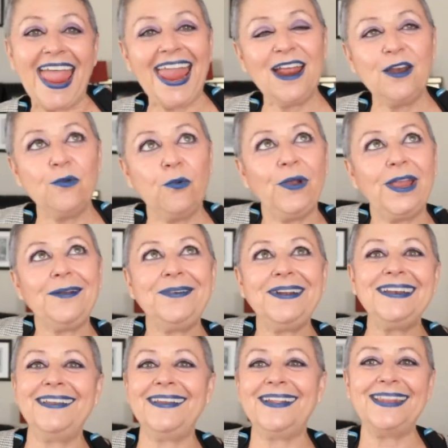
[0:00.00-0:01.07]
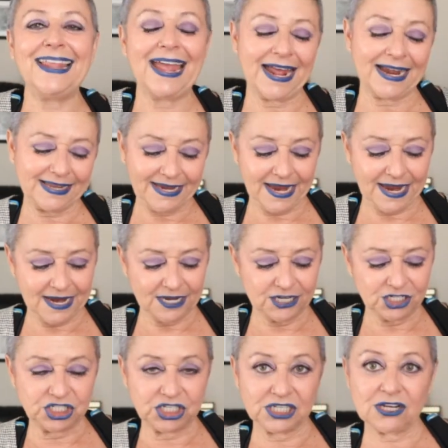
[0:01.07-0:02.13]
And we would get that
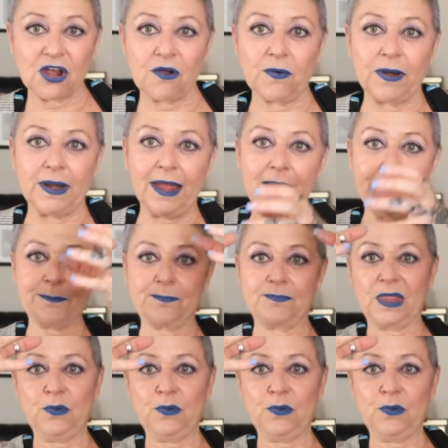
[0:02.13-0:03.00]
cage just going up.